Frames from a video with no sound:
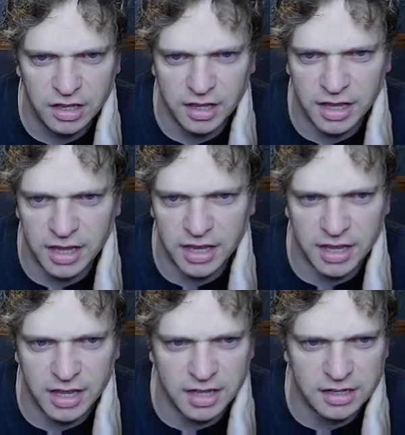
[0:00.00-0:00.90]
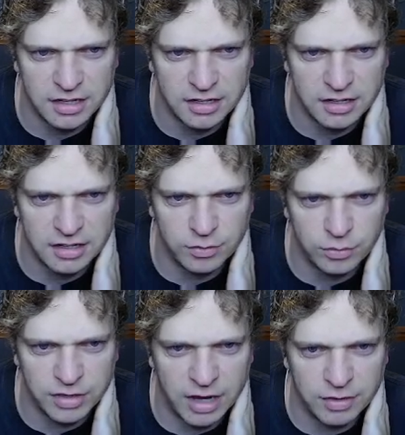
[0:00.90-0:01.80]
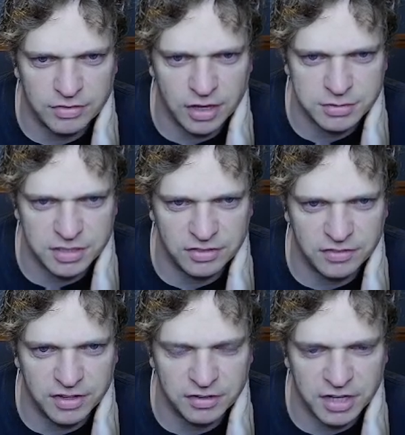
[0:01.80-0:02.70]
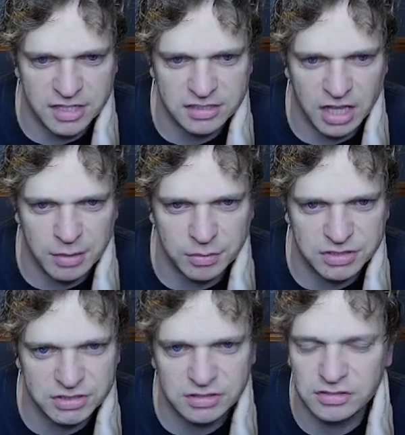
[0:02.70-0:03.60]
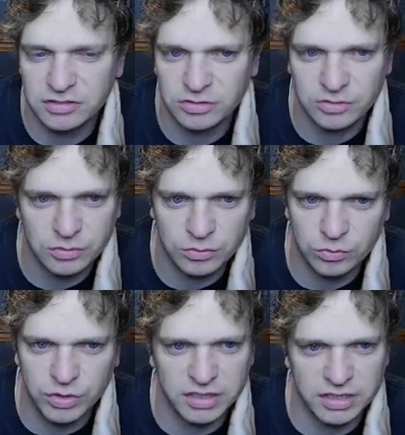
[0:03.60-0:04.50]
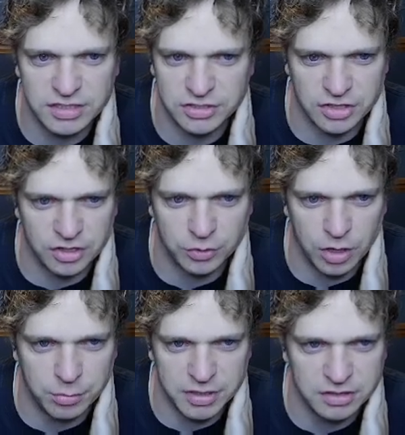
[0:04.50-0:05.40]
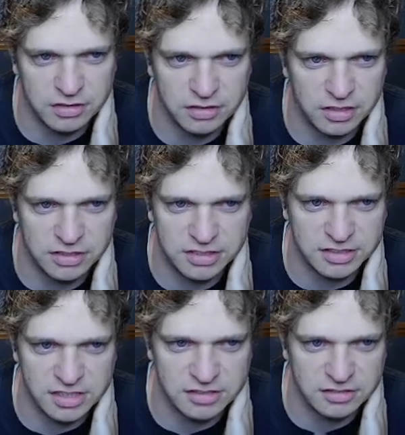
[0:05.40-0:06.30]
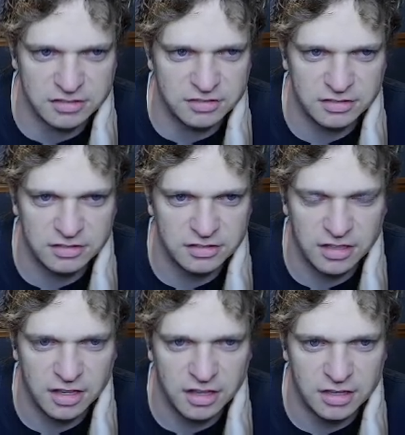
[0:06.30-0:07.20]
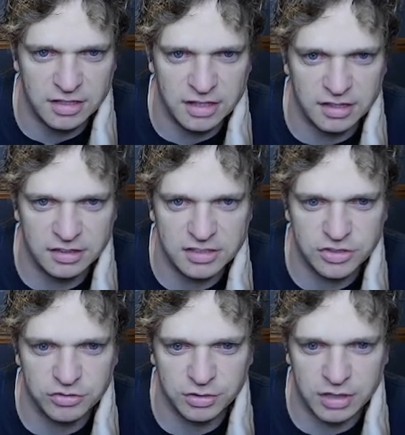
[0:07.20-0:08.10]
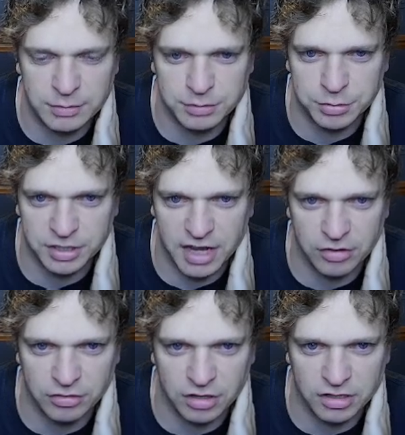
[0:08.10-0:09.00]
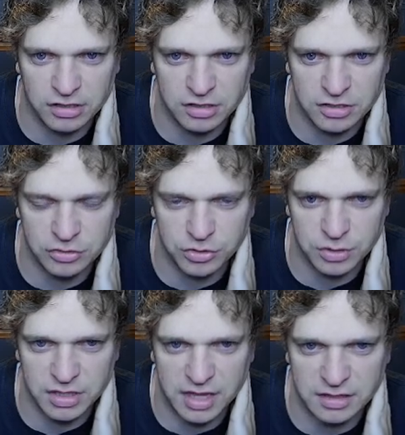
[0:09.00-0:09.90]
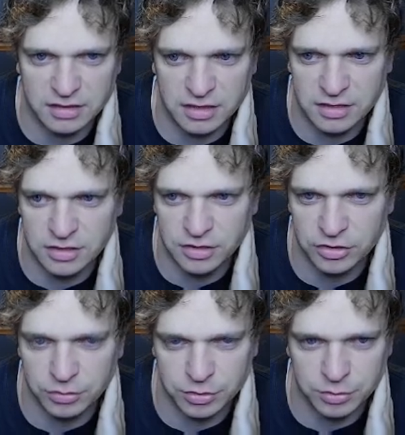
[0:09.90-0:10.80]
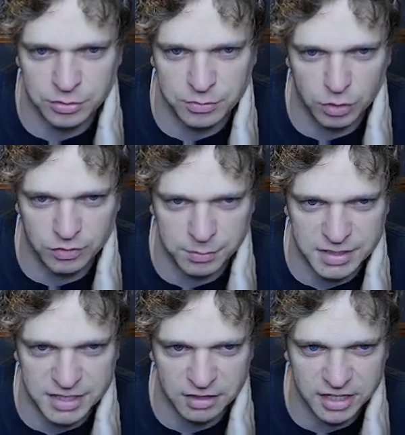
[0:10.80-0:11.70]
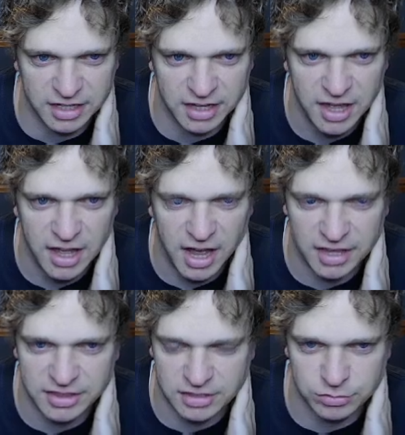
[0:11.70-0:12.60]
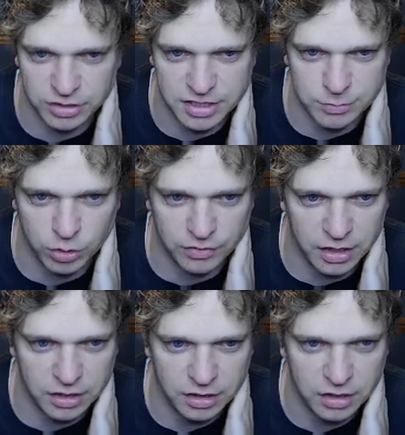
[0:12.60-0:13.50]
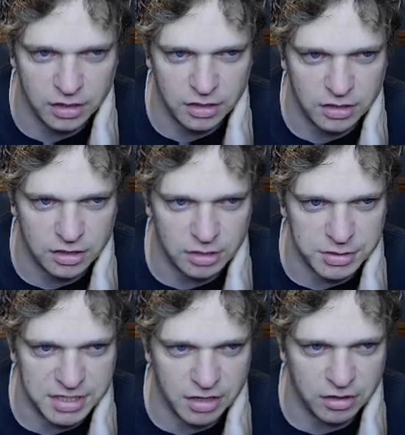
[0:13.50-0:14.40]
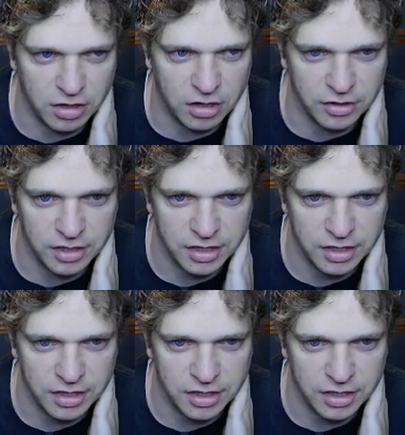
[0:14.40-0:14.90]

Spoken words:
And now we have the option of the Veteran Ice Climber, which really is just underwhelming. It just doesn't... unless you're able to put a counter on it and you're doing that, you're more of a beatdown deck. I think this really is more of a beatdown card.